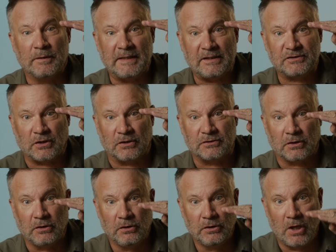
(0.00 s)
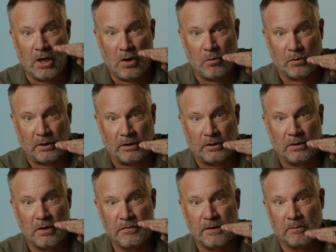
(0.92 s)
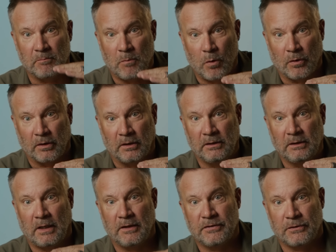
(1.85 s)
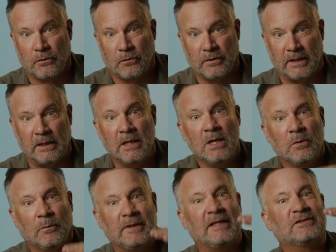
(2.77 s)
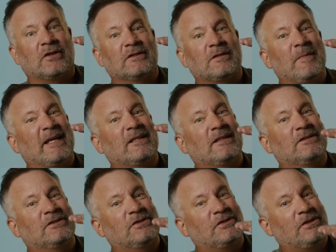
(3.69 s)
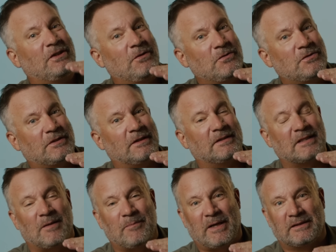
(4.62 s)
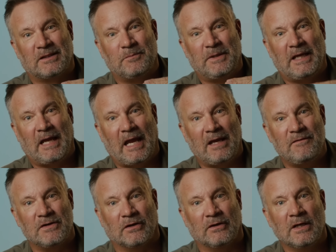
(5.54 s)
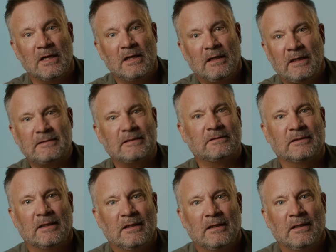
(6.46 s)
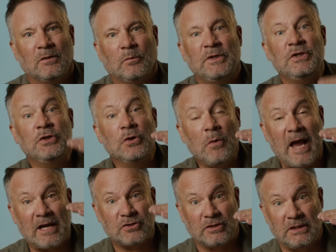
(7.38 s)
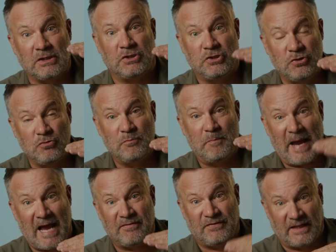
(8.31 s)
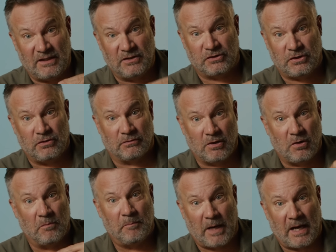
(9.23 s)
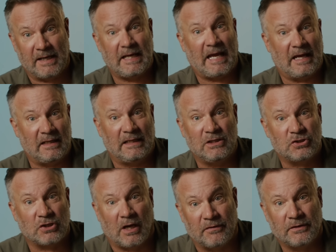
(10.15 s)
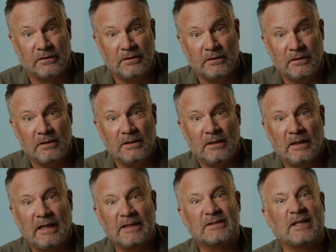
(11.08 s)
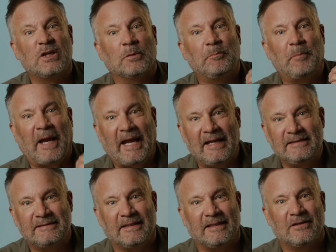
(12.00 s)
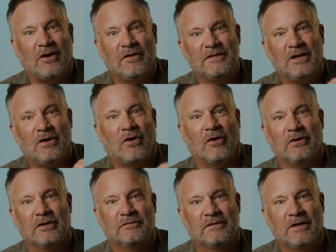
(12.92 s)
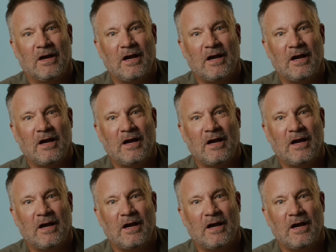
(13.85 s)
when they start to lower their moral authority, when they start to make excuses about their behavior. He says, when you actually do bad things to your own body and each other, it's like you're painting on the art of